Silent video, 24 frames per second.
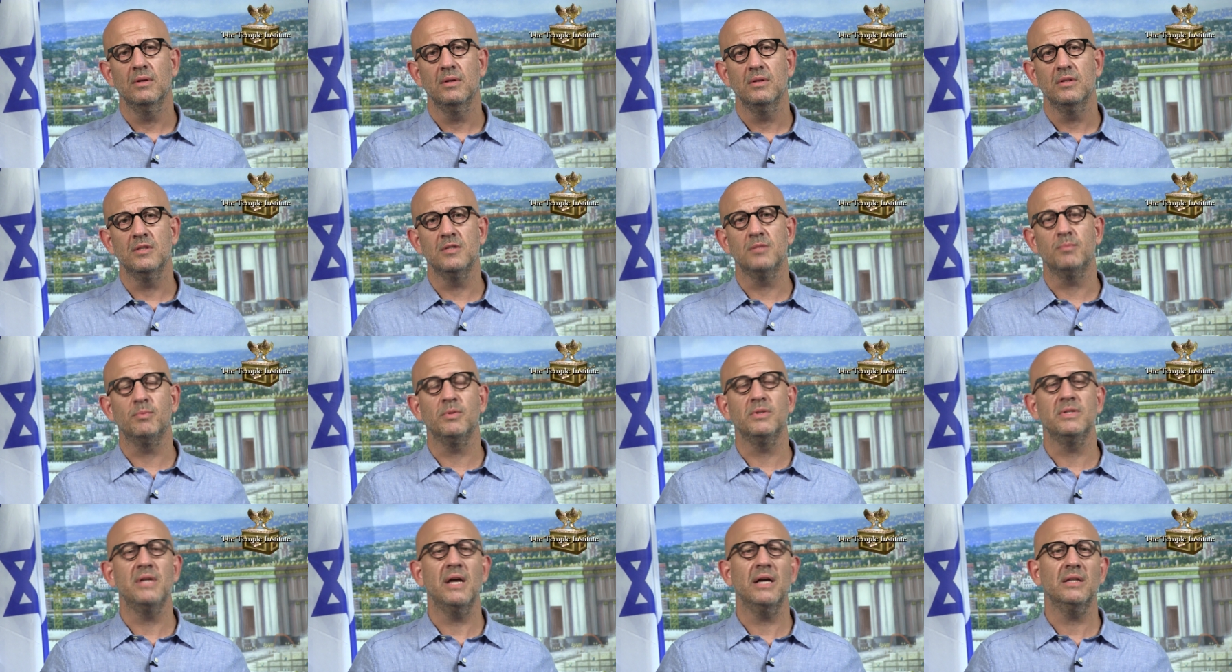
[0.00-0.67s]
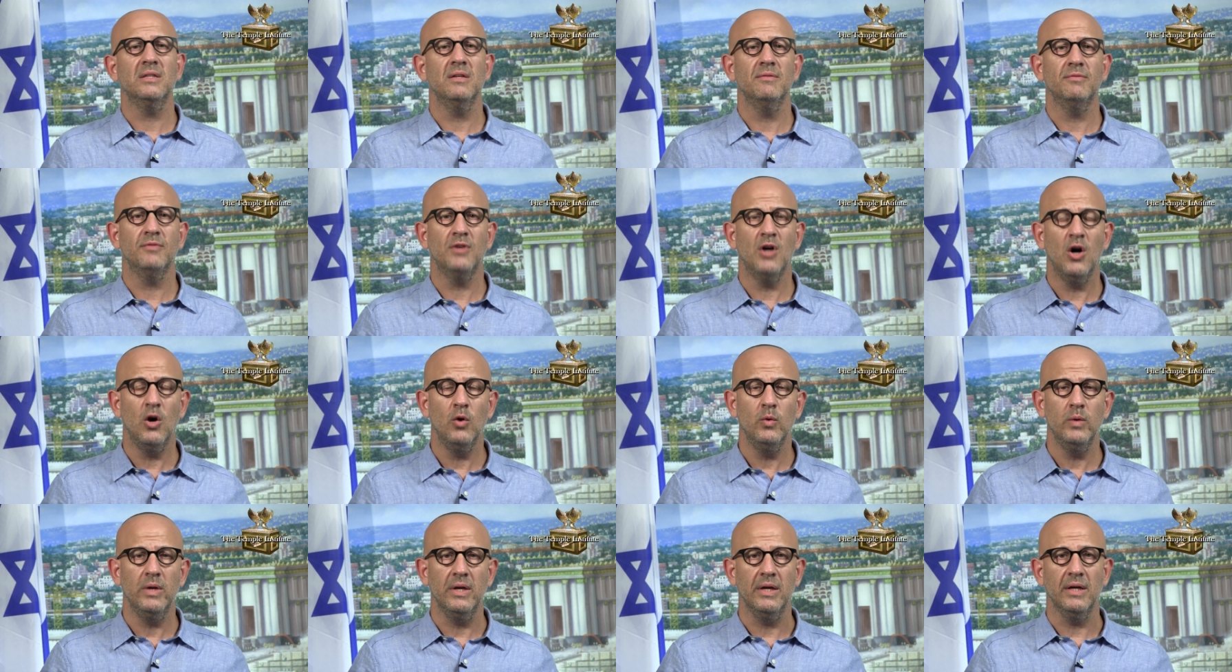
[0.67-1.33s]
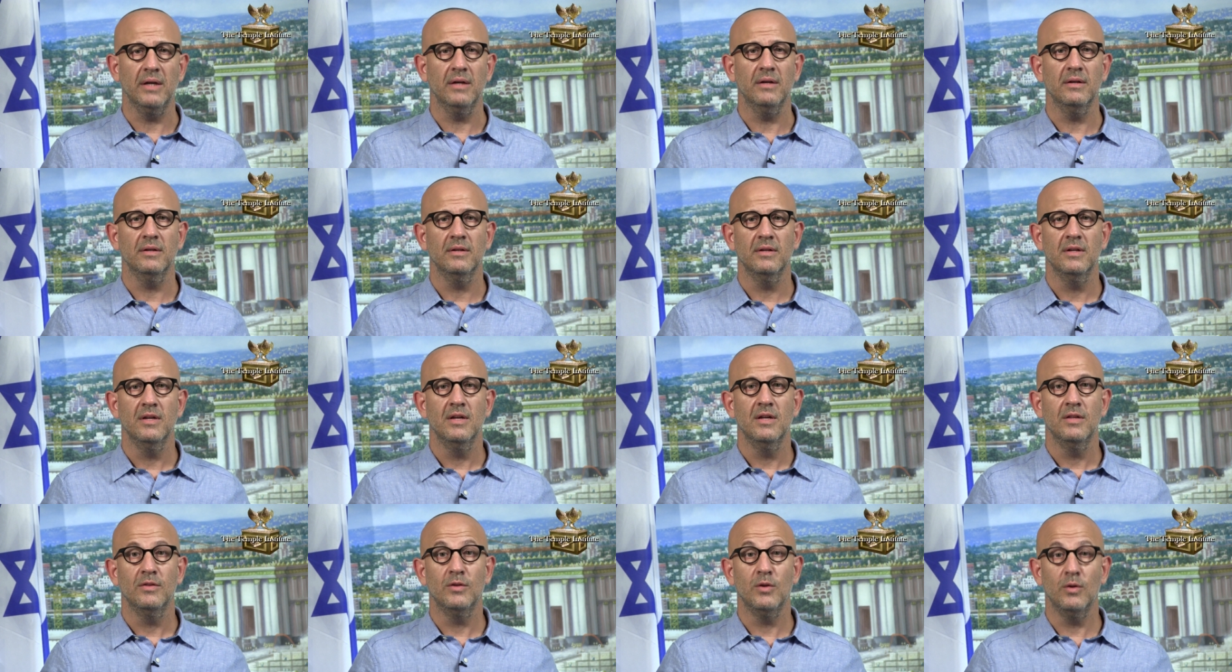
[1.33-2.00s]
this protective coating
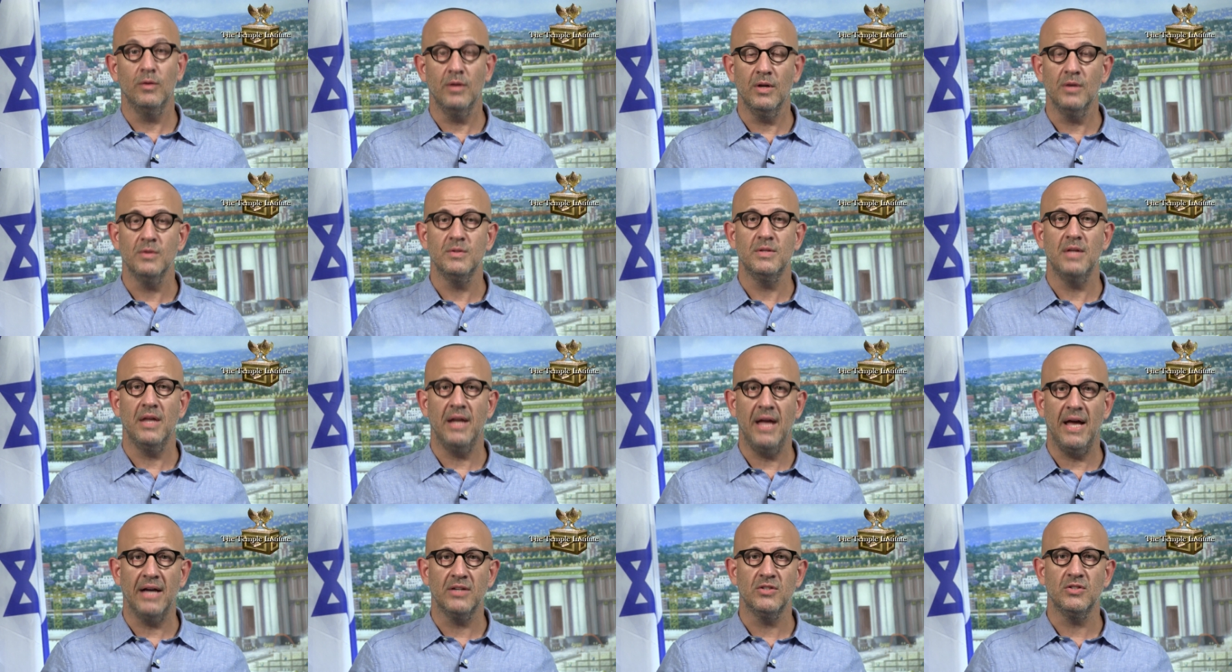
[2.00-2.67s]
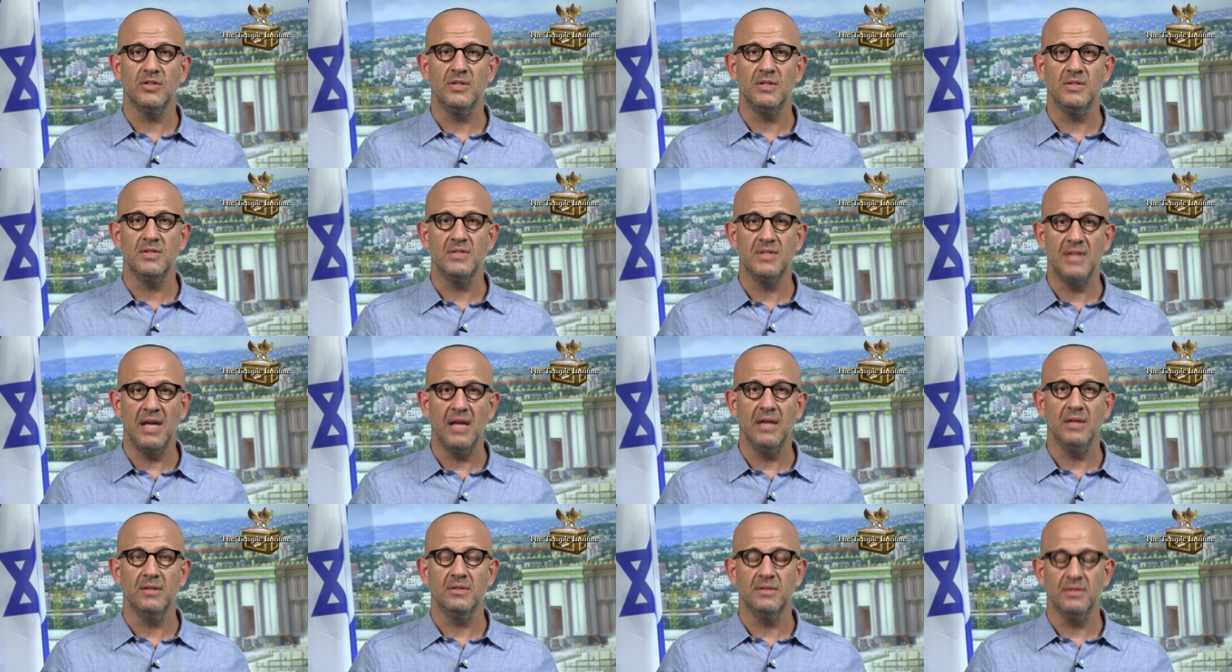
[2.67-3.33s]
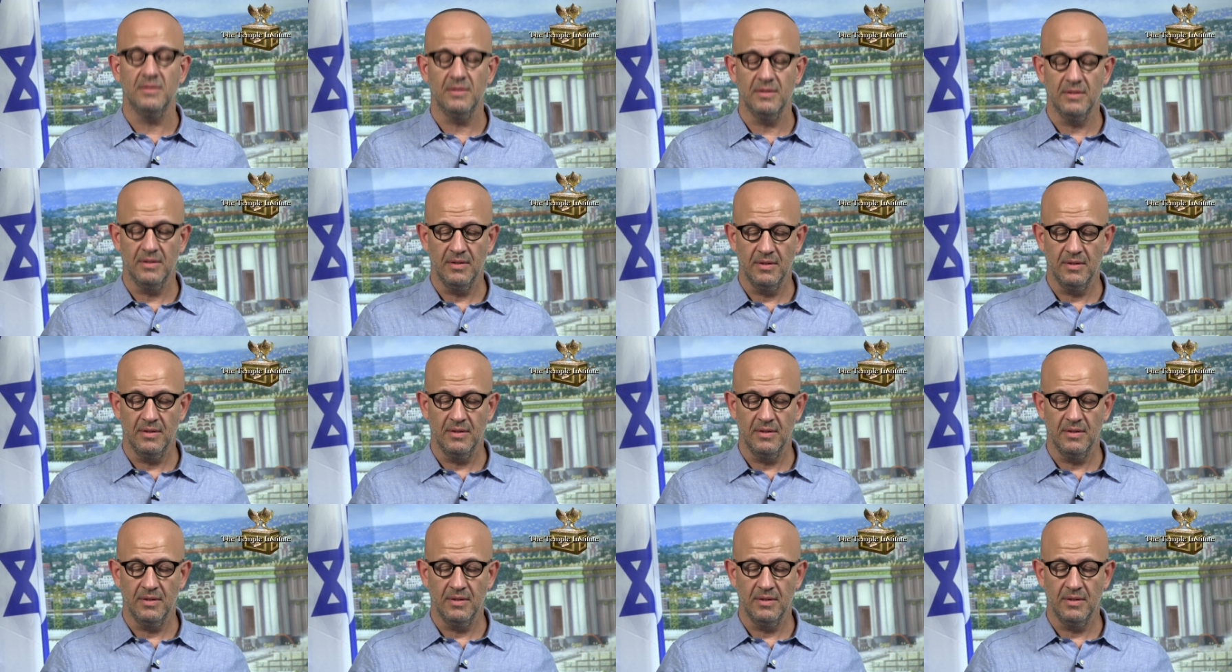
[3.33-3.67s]
to those that actually say it.